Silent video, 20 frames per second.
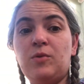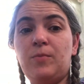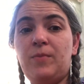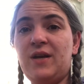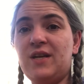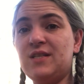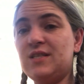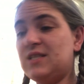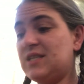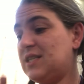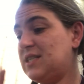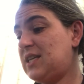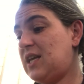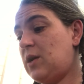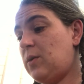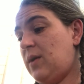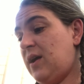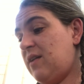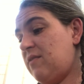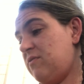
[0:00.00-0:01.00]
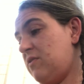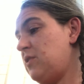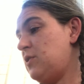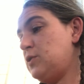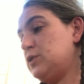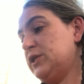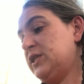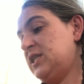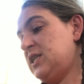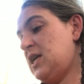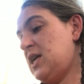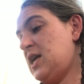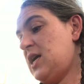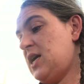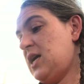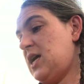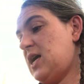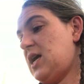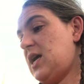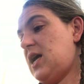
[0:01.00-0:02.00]
pins because I don't have those.
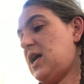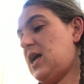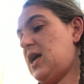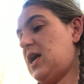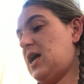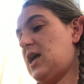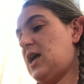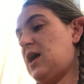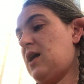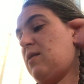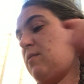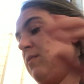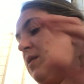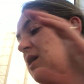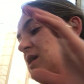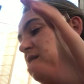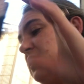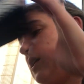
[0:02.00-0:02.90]
And